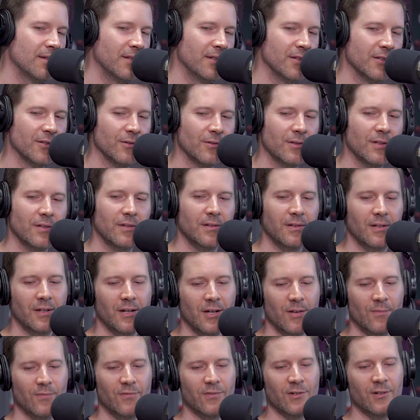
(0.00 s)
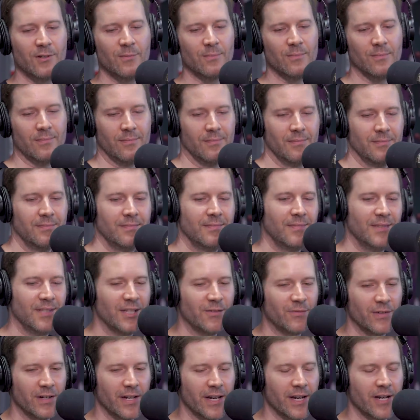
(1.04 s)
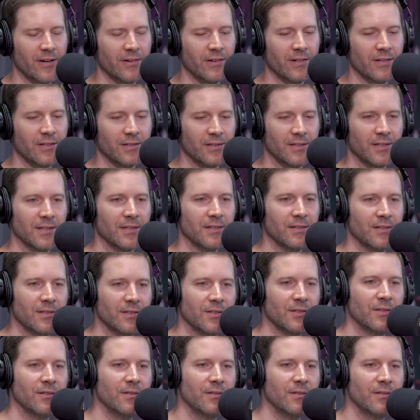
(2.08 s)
you know, come from different areas that,